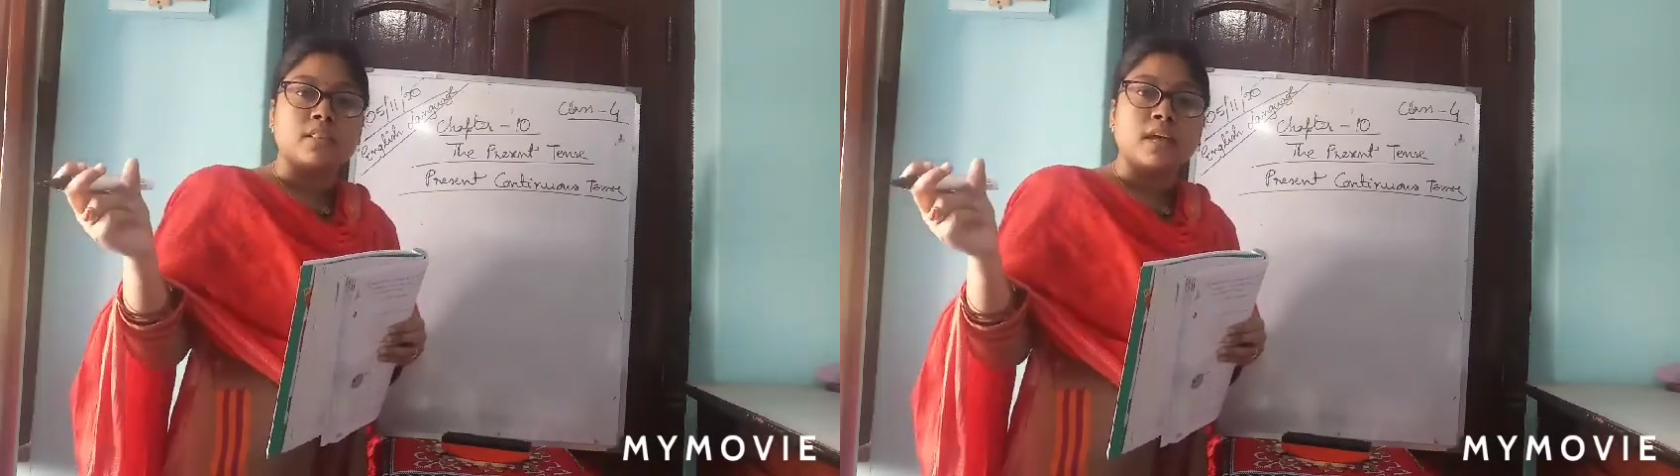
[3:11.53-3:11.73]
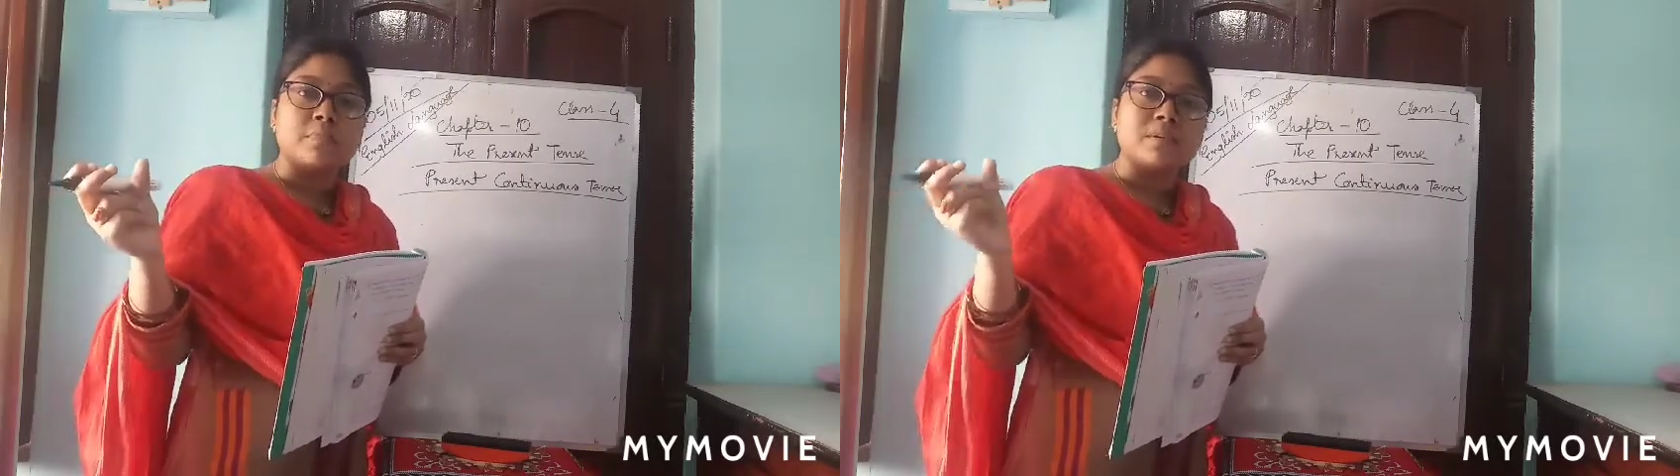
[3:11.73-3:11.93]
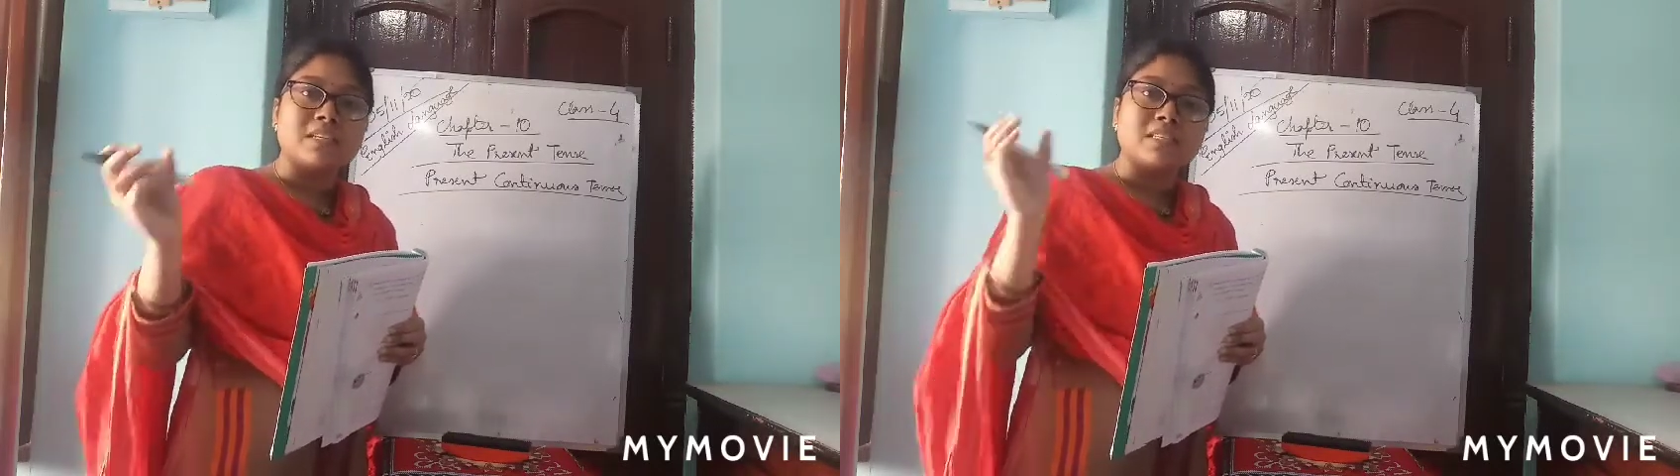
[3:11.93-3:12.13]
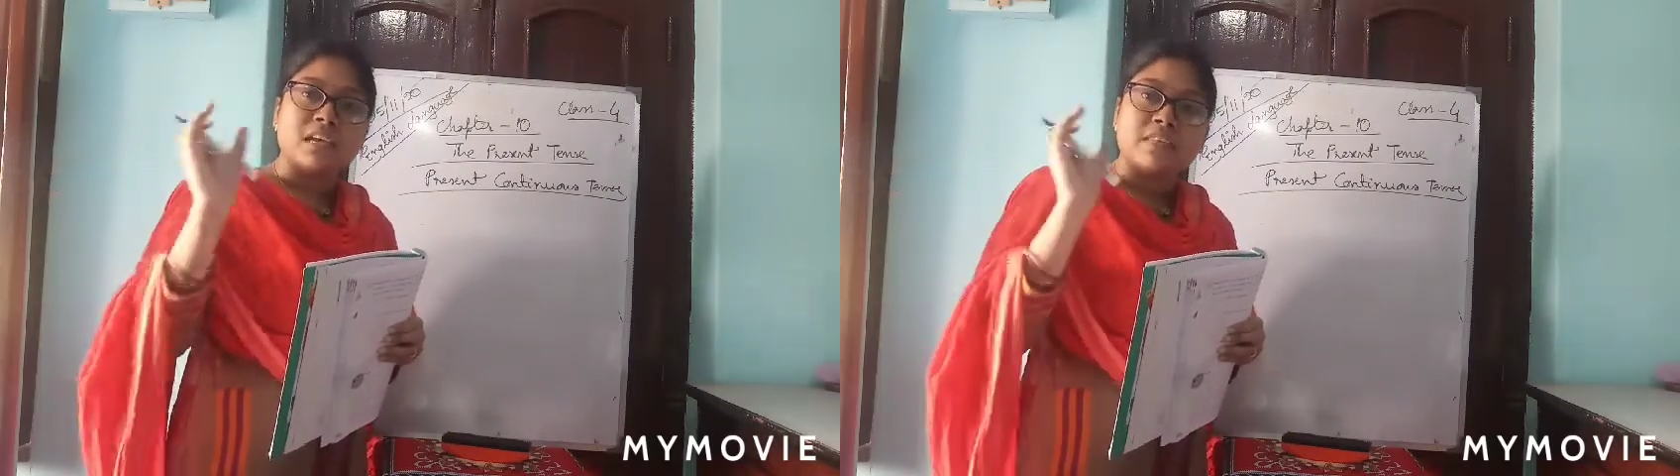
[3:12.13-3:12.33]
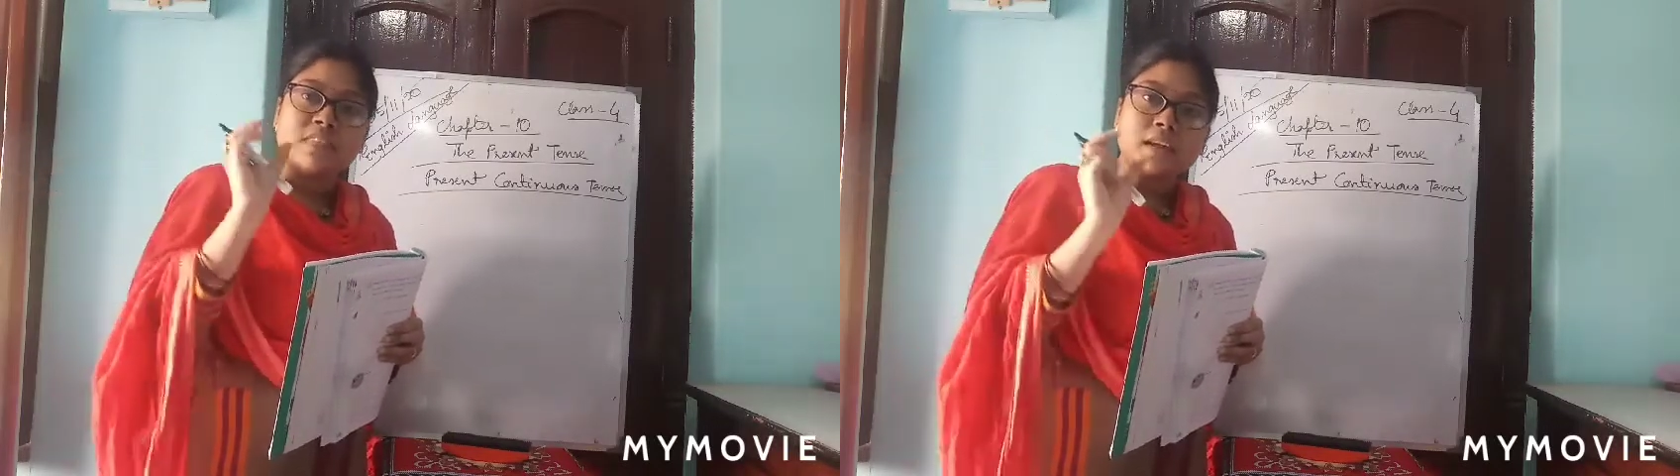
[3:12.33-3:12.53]
That means
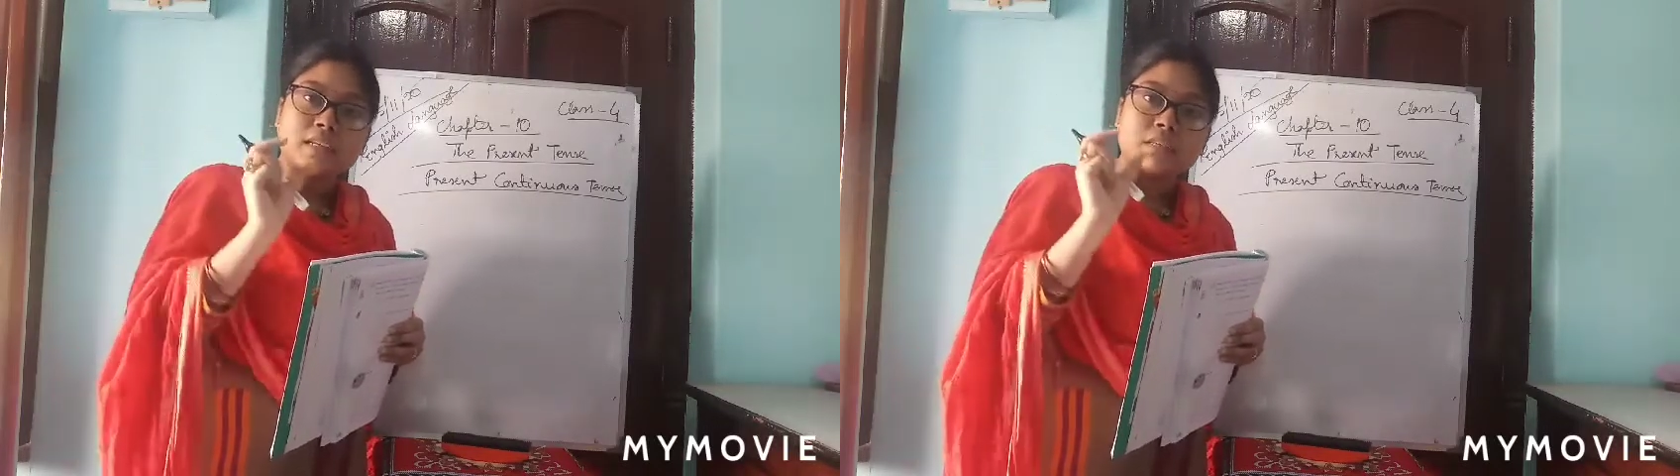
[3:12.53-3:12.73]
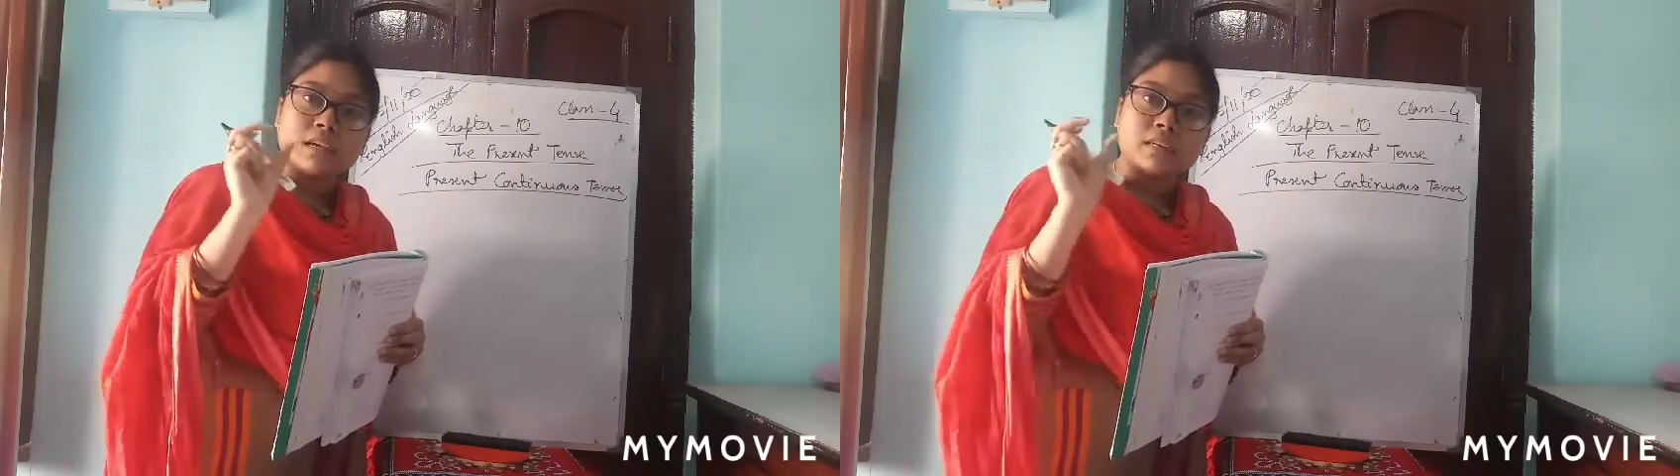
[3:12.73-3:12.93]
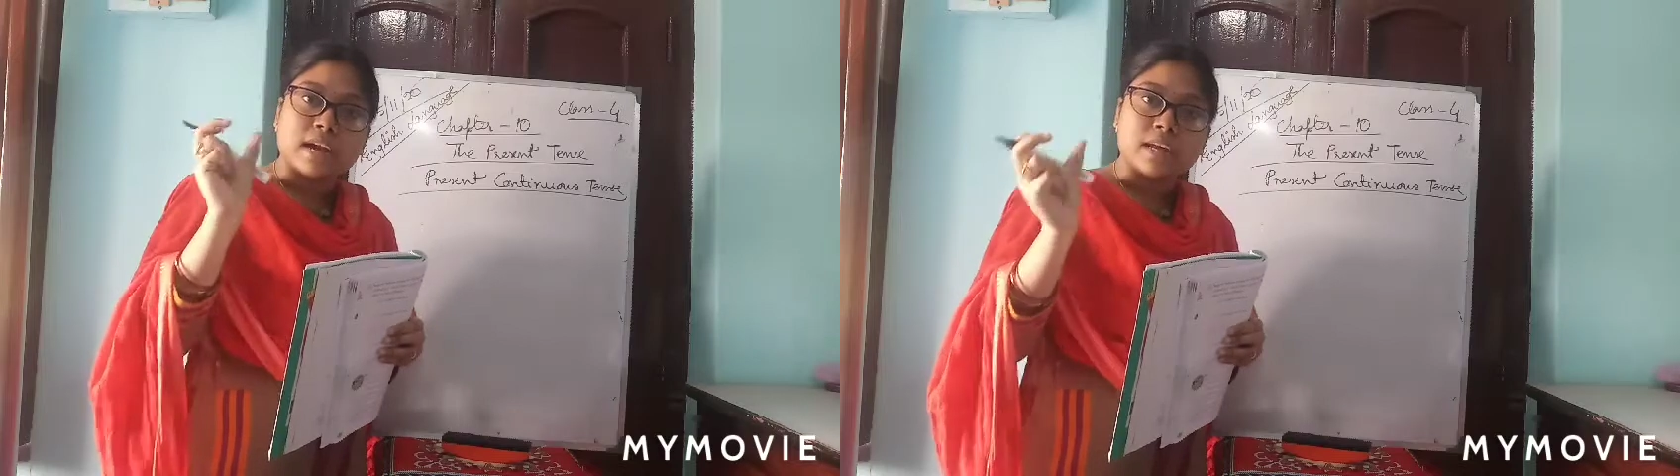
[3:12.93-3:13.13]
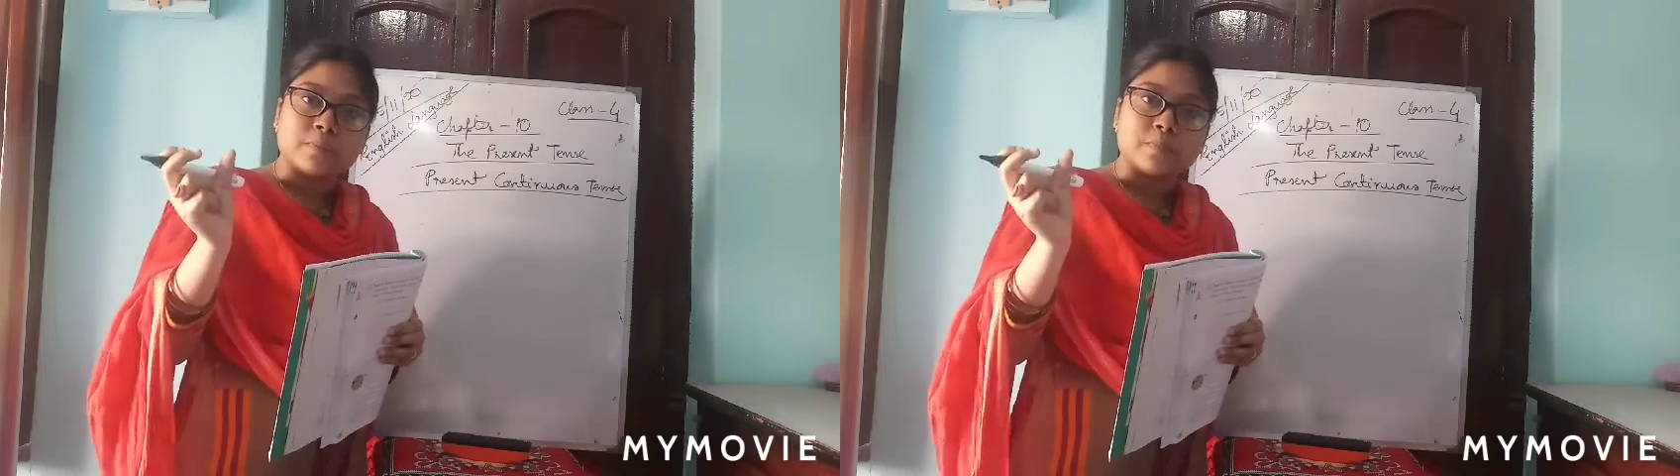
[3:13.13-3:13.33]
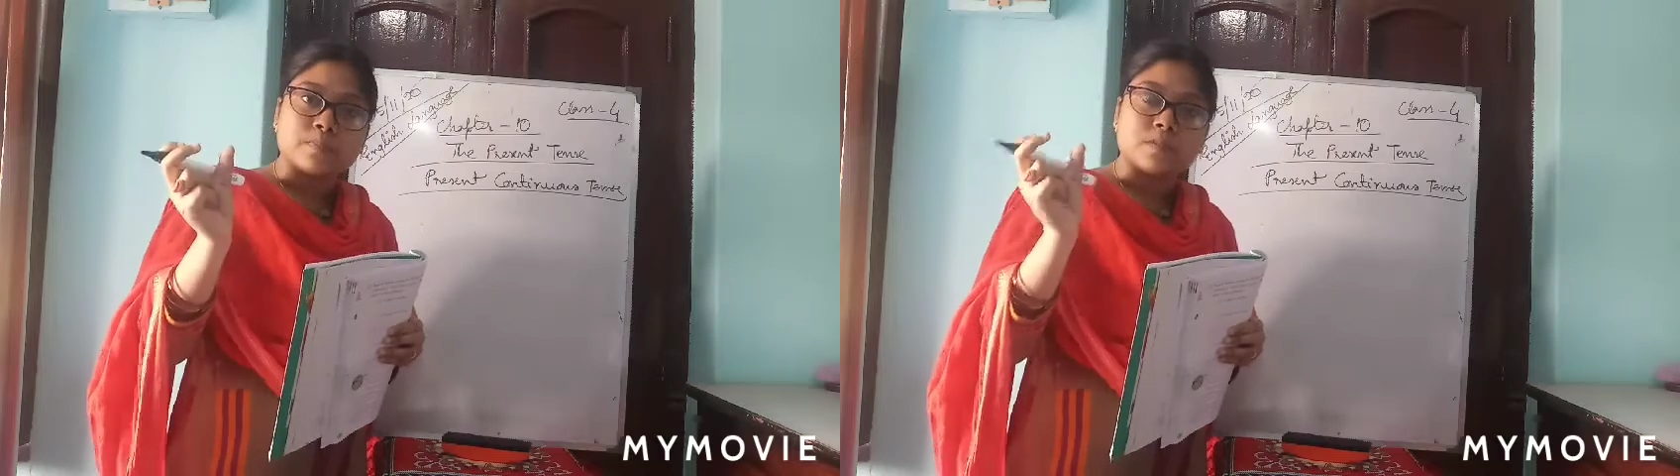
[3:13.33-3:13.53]
there is a time,